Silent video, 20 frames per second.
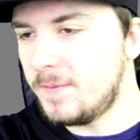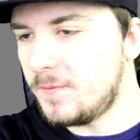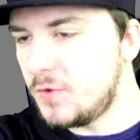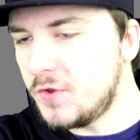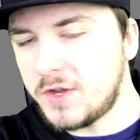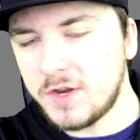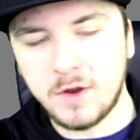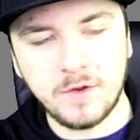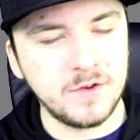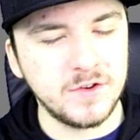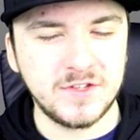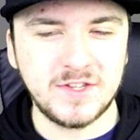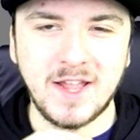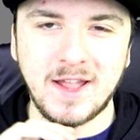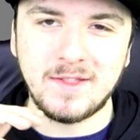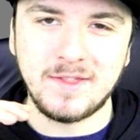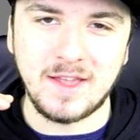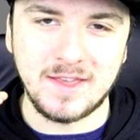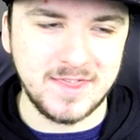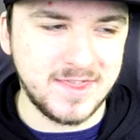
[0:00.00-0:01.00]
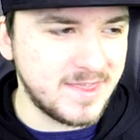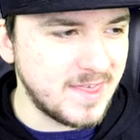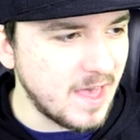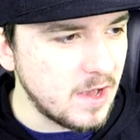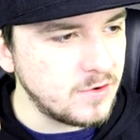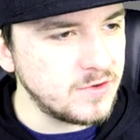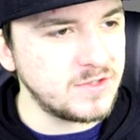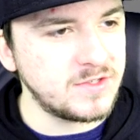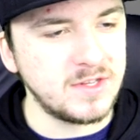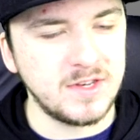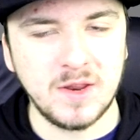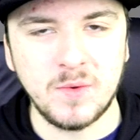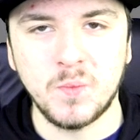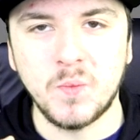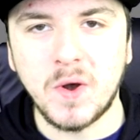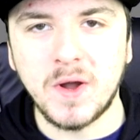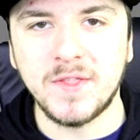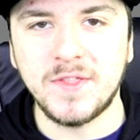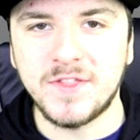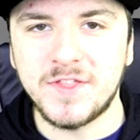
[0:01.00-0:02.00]
you can understand a thousand
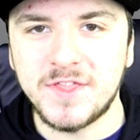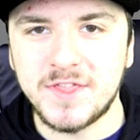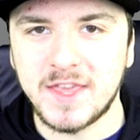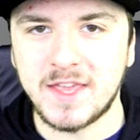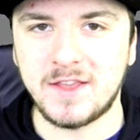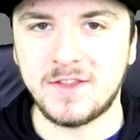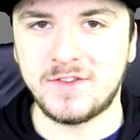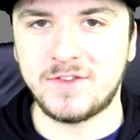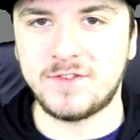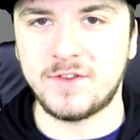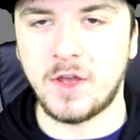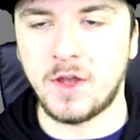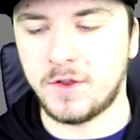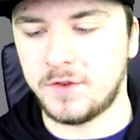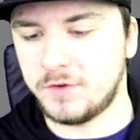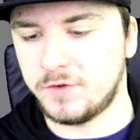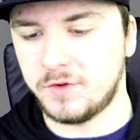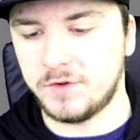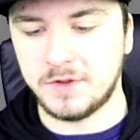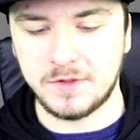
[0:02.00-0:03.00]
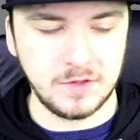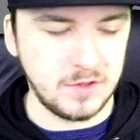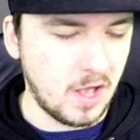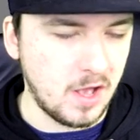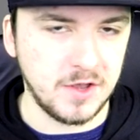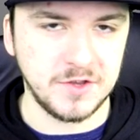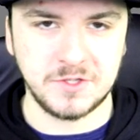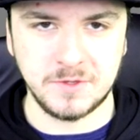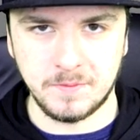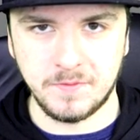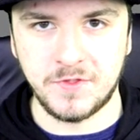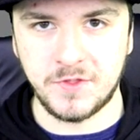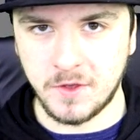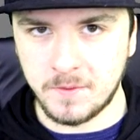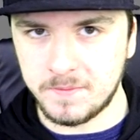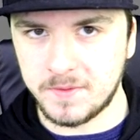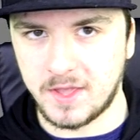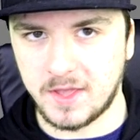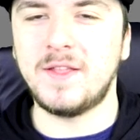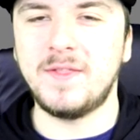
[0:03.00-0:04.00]
and one things under awesome
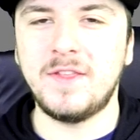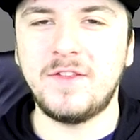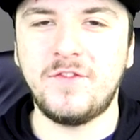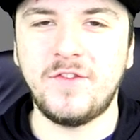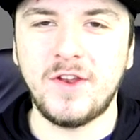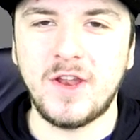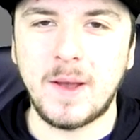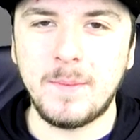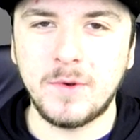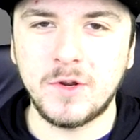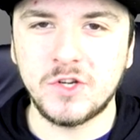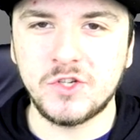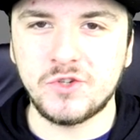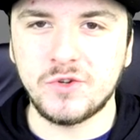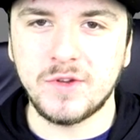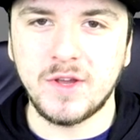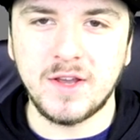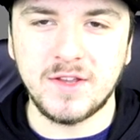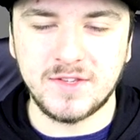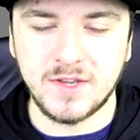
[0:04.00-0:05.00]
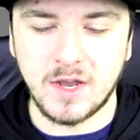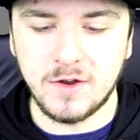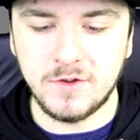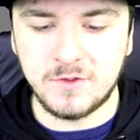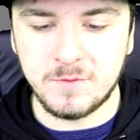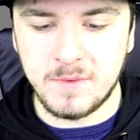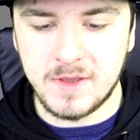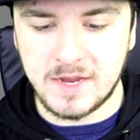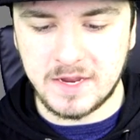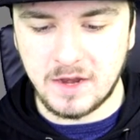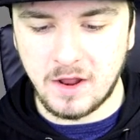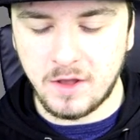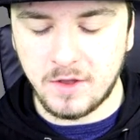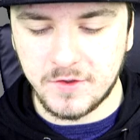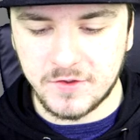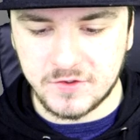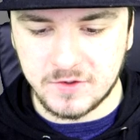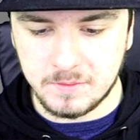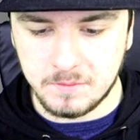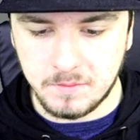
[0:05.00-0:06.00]
thumbnail. In this video, I'm going to show you guys how to make an
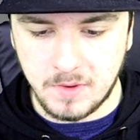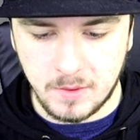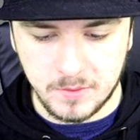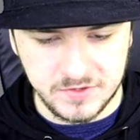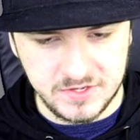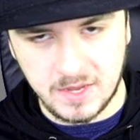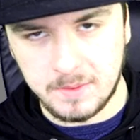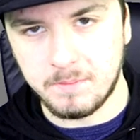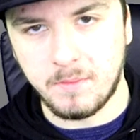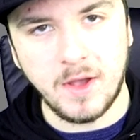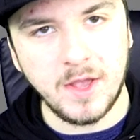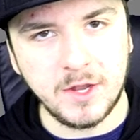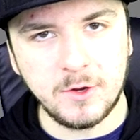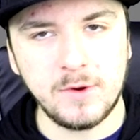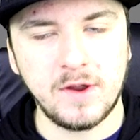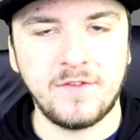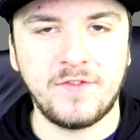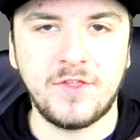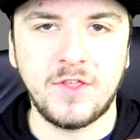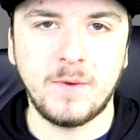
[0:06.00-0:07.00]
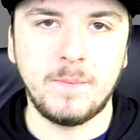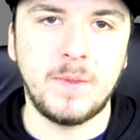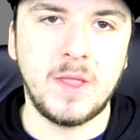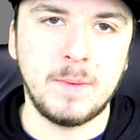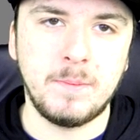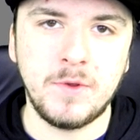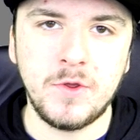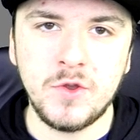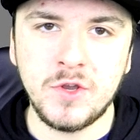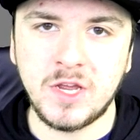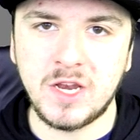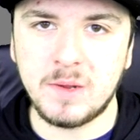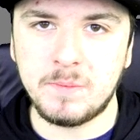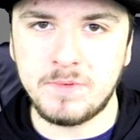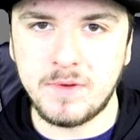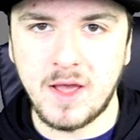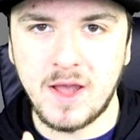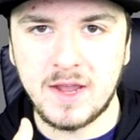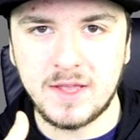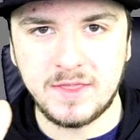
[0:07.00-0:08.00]
awesome, I would say, Minecraft thumbnail, but you can
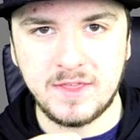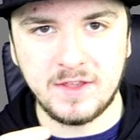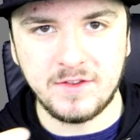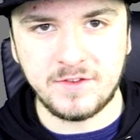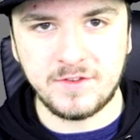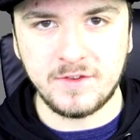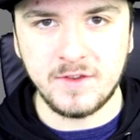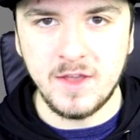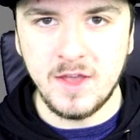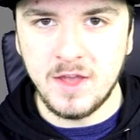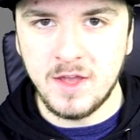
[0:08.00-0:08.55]
apply this